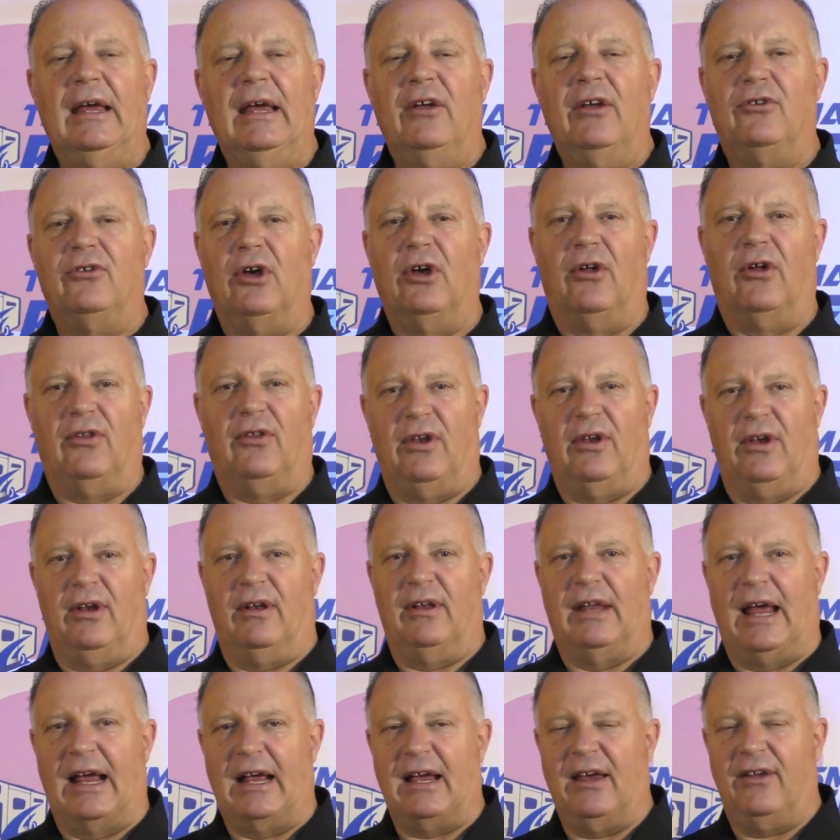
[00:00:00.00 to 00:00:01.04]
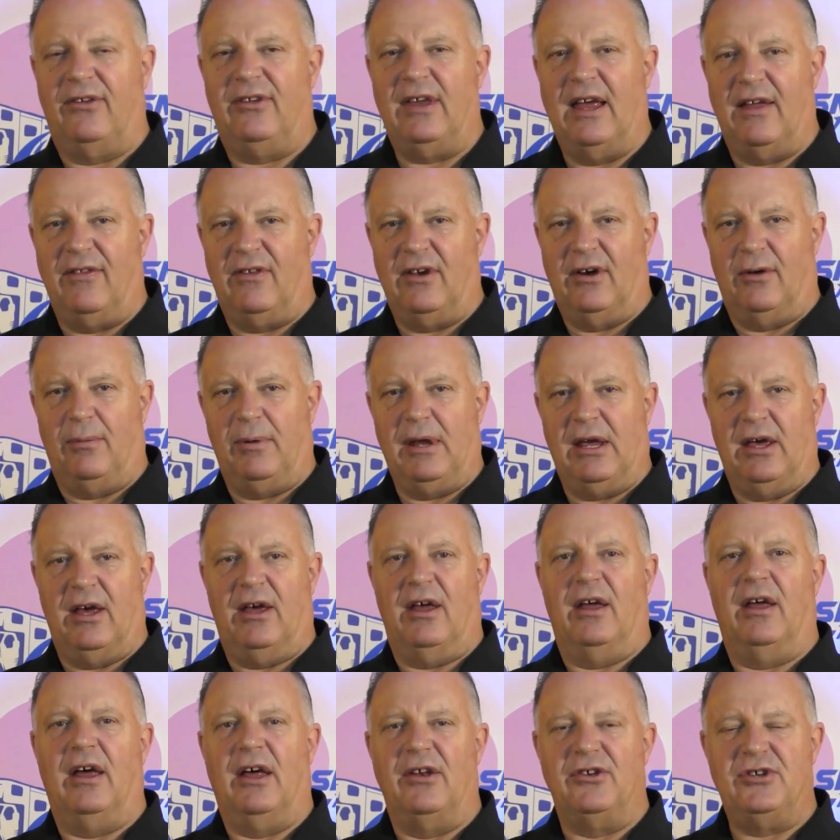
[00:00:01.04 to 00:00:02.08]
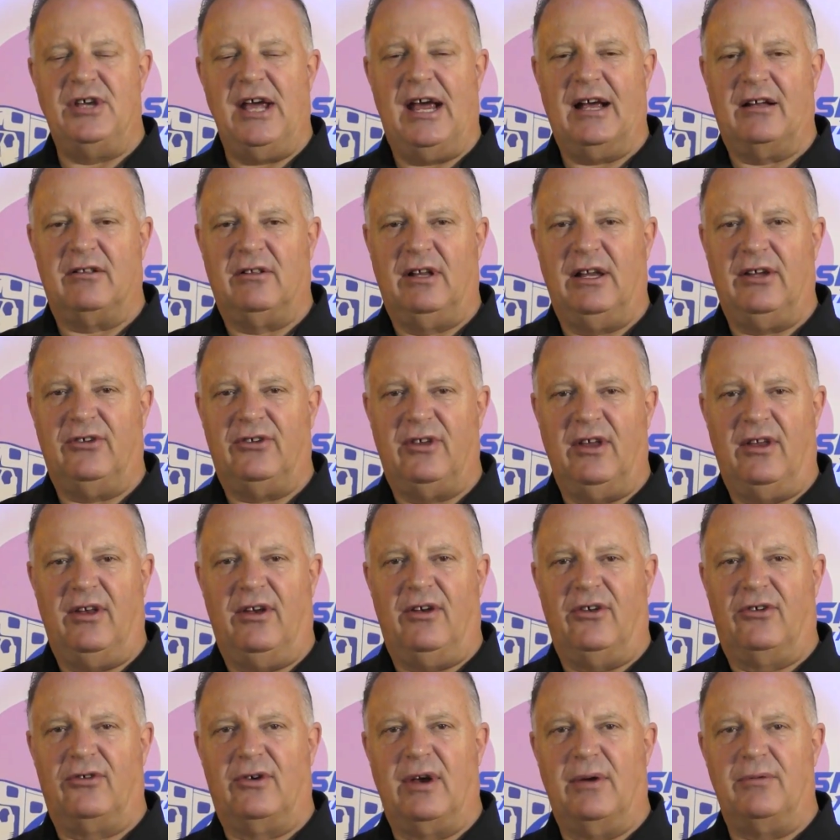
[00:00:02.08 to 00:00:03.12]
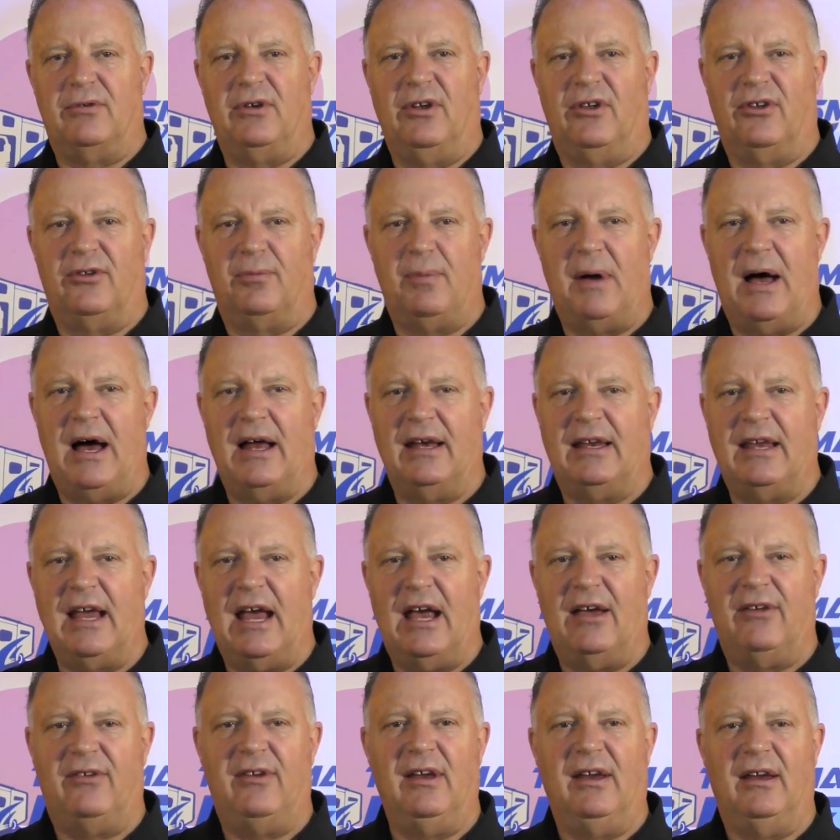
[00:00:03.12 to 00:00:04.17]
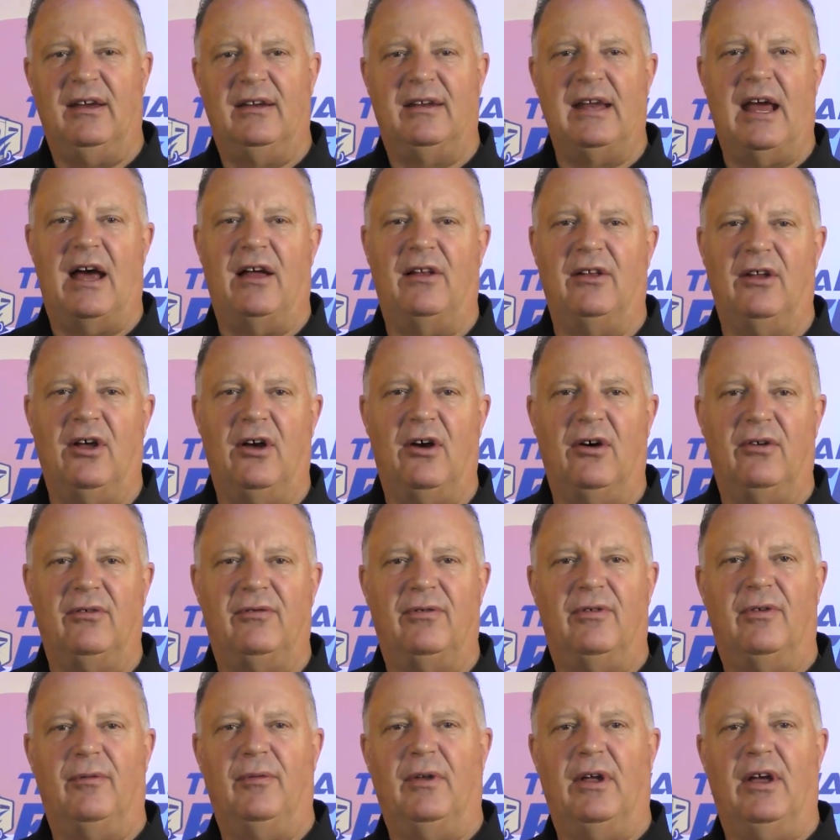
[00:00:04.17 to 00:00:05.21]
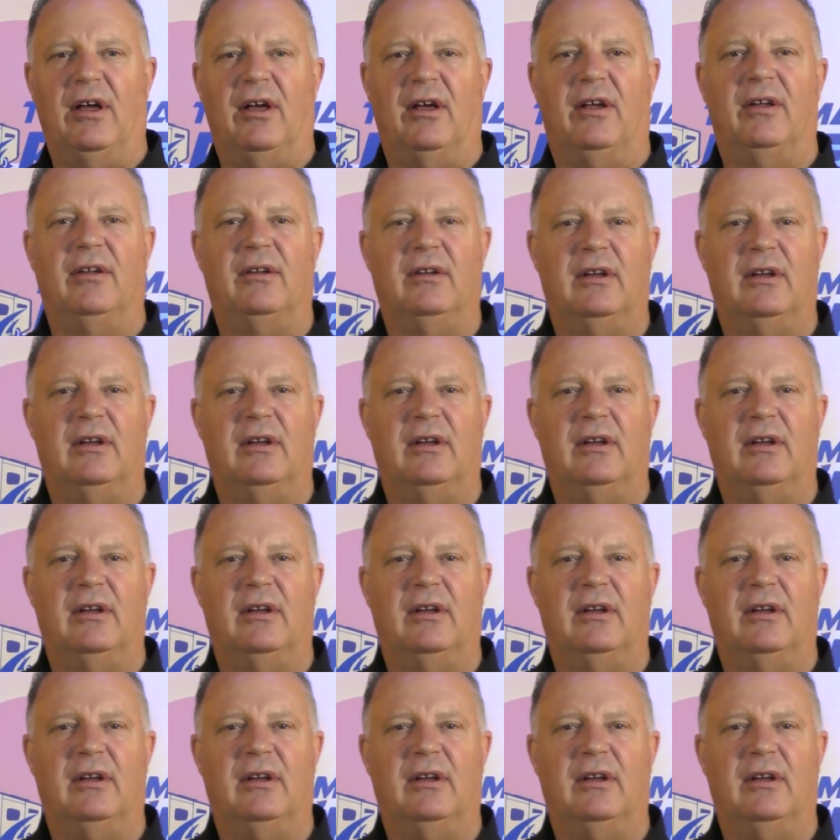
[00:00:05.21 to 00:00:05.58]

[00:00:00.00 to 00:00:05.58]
So, like I said, there'll be a checklist in the description of this podcast you can download from the